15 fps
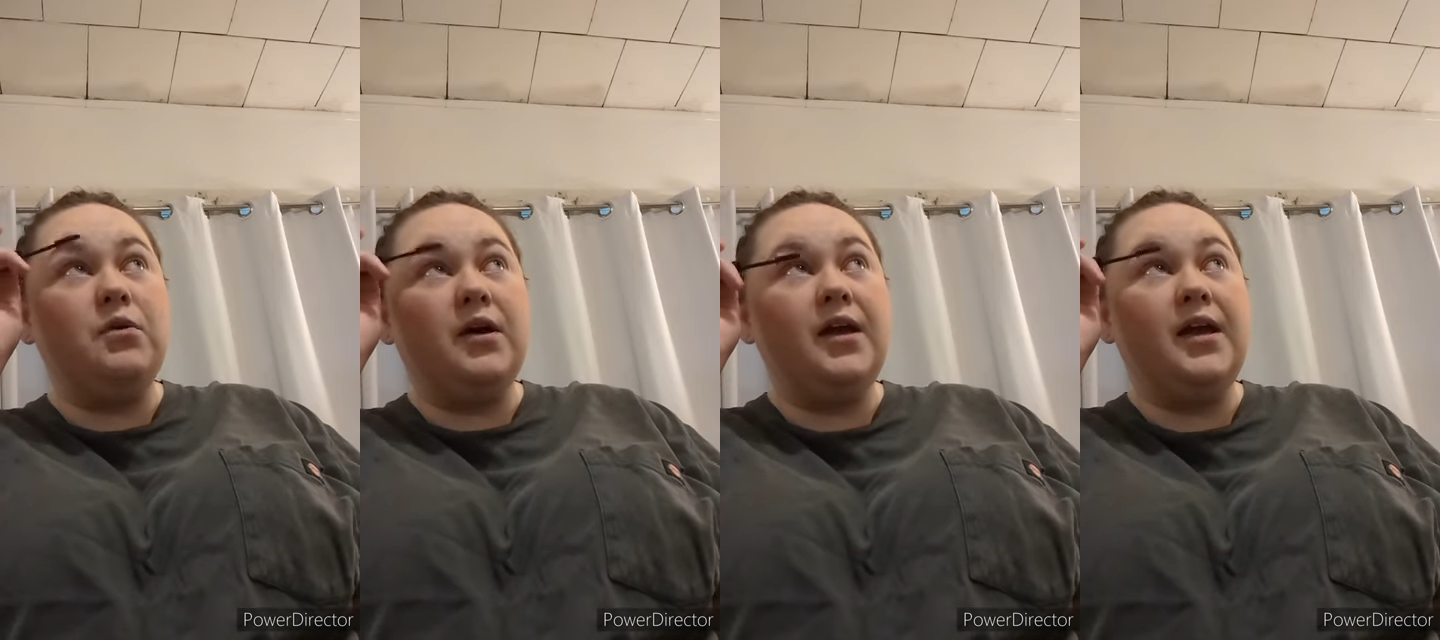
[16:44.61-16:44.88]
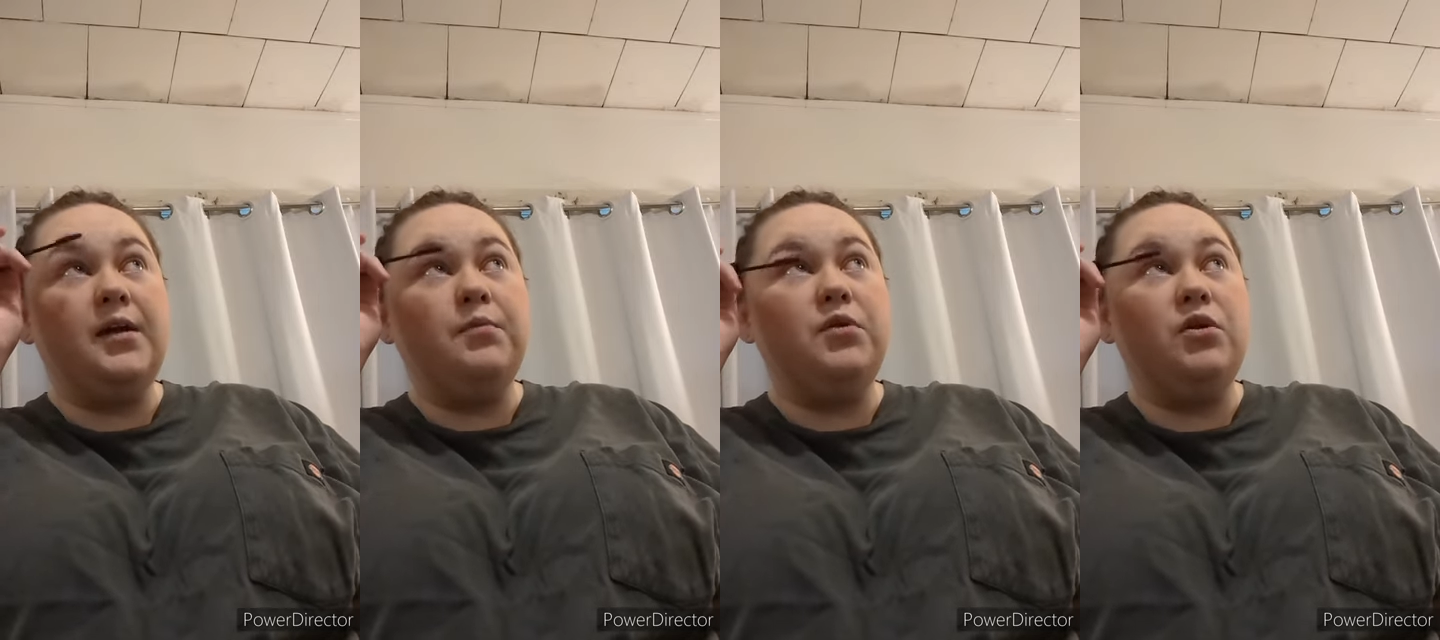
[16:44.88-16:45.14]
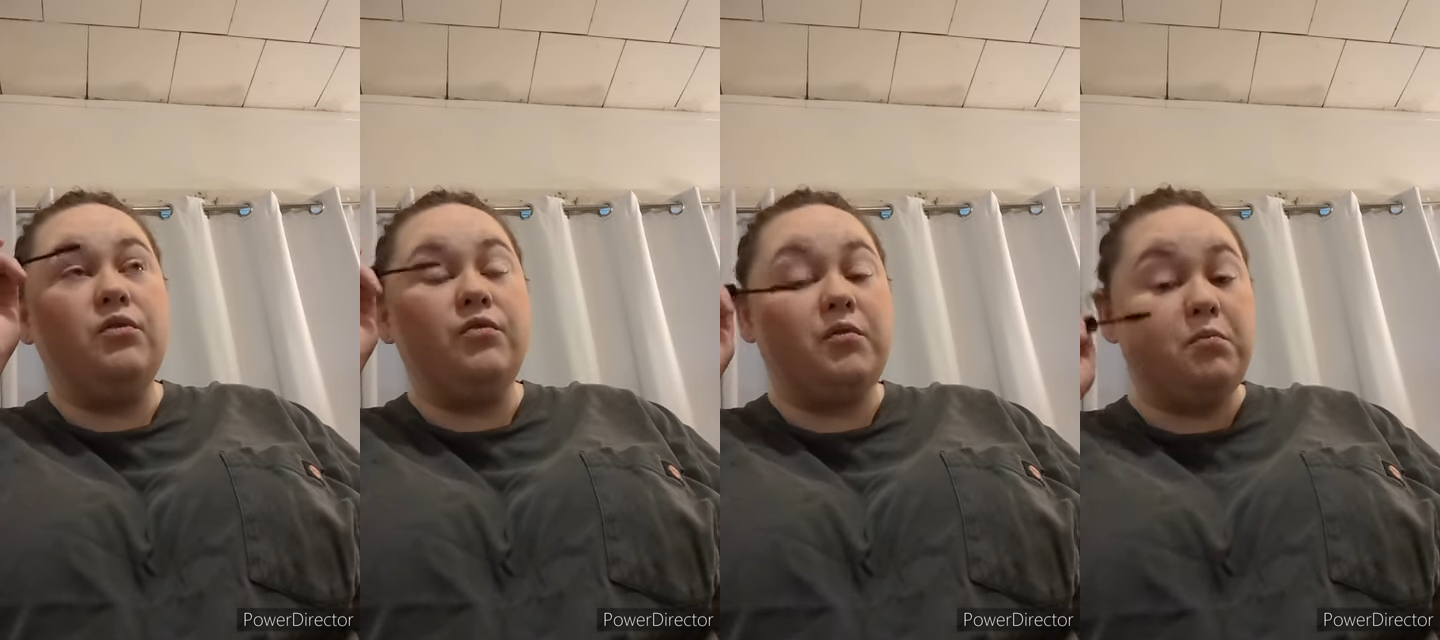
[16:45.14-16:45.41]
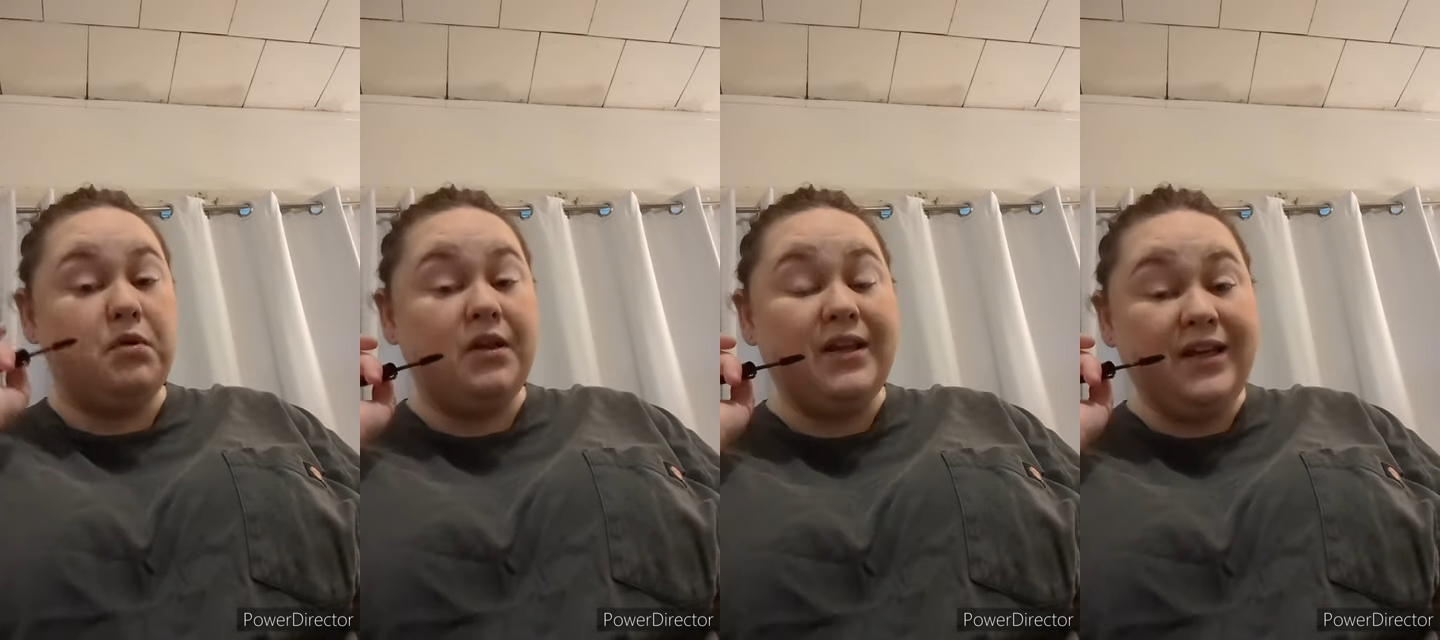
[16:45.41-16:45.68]
will keep you
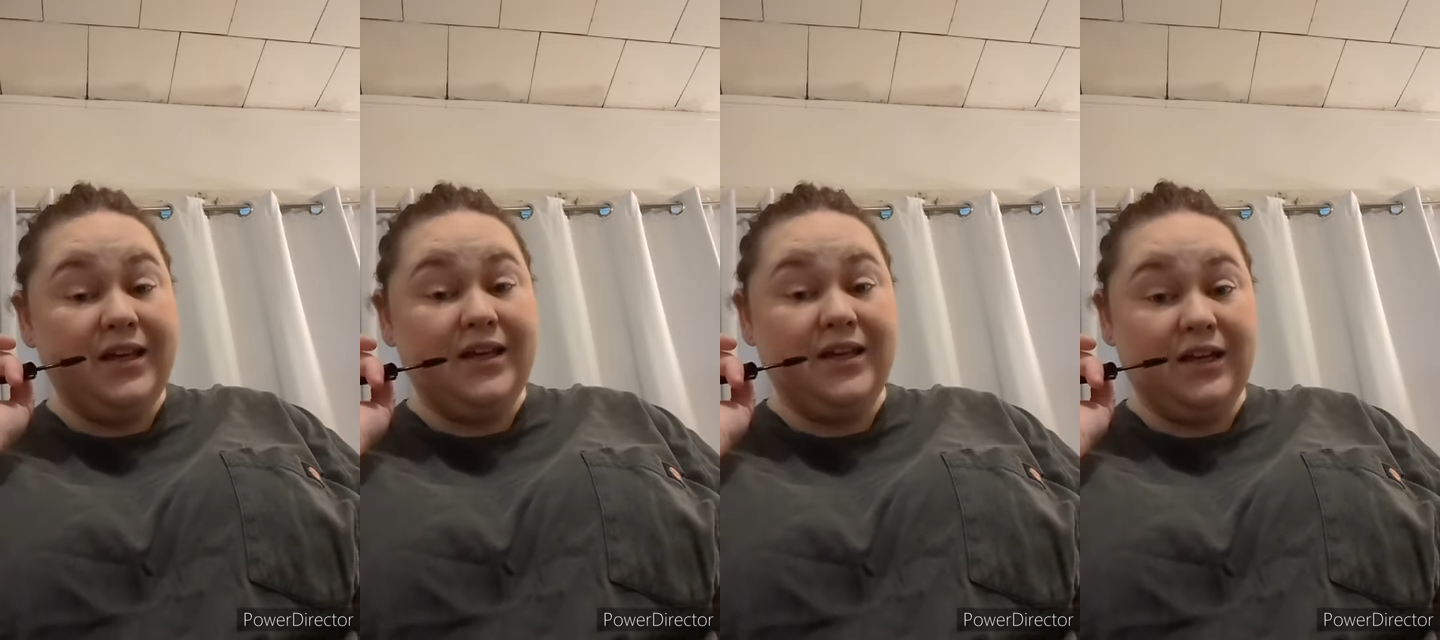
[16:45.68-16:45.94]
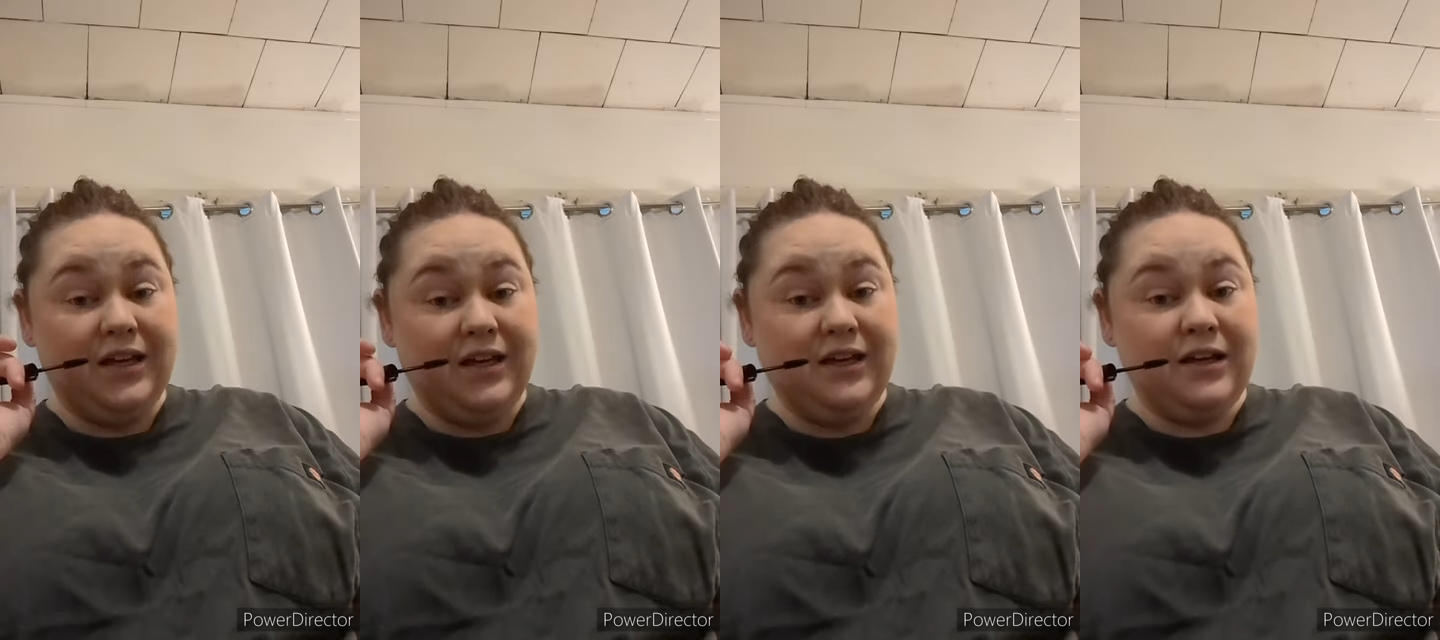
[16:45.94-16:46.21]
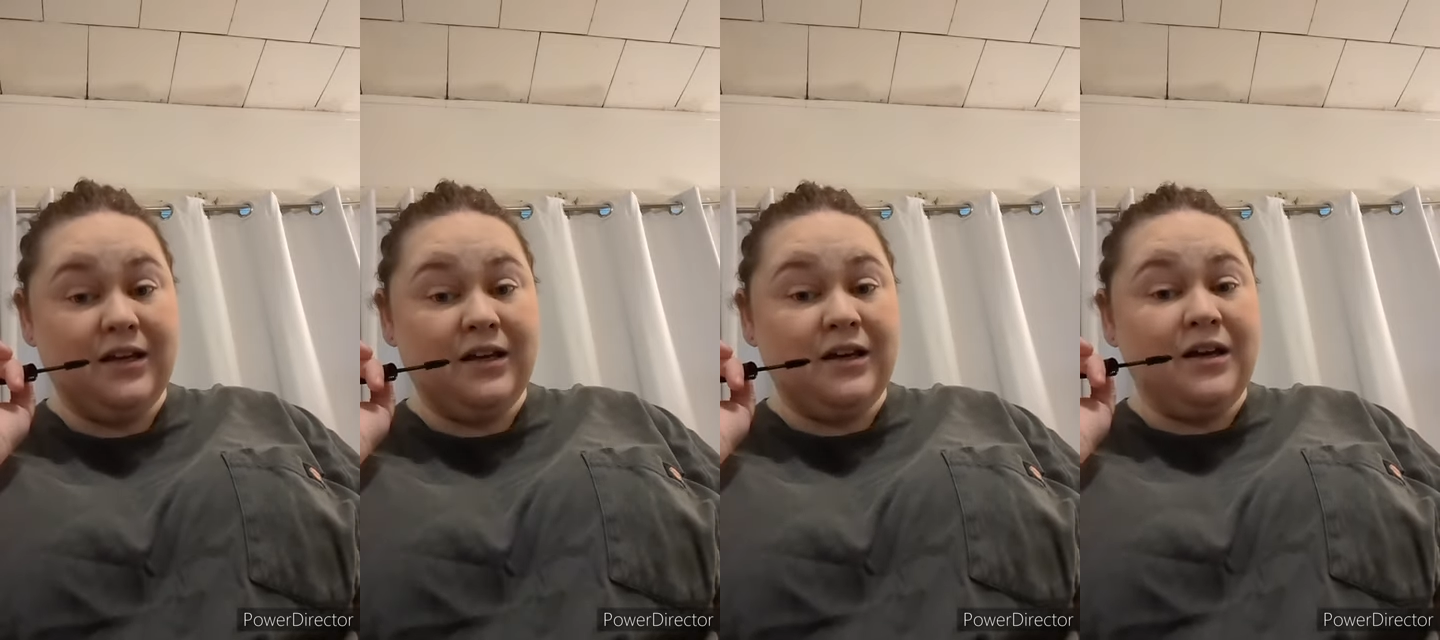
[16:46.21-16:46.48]
from blinking.